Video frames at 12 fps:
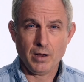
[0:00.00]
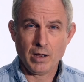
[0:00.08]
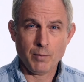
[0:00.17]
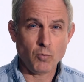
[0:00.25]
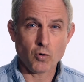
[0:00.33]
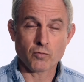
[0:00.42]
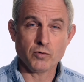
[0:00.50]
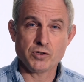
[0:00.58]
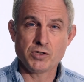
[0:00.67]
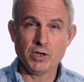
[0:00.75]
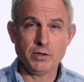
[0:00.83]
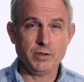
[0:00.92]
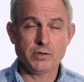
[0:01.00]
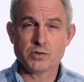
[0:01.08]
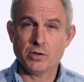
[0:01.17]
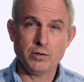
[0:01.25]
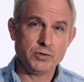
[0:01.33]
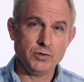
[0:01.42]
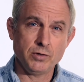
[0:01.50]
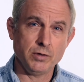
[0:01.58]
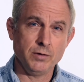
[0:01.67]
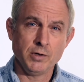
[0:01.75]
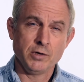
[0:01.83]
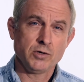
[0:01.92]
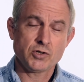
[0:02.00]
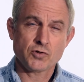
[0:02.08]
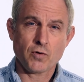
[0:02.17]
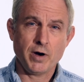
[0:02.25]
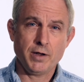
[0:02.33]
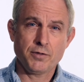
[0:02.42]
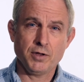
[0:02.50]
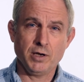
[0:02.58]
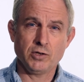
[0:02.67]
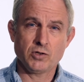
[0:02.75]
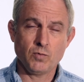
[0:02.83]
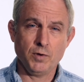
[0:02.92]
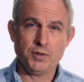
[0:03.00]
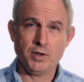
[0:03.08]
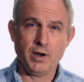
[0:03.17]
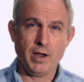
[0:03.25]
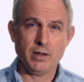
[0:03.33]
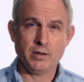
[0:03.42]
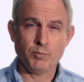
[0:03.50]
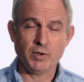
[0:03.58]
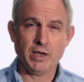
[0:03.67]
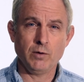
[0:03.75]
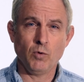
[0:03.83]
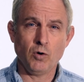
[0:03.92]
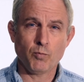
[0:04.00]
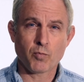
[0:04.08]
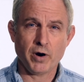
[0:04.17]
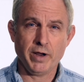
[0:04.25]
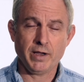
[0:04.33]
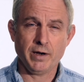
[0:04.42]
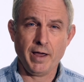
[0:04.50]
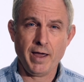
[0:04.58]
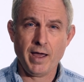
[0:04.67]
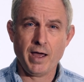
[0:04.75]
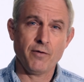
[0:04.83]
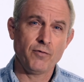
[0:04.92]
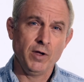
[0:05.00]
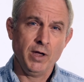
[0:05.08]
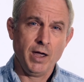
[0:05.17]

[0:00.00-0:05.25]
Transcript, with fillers: uh, more resilient so that you can strike things with it and the blade won't break in half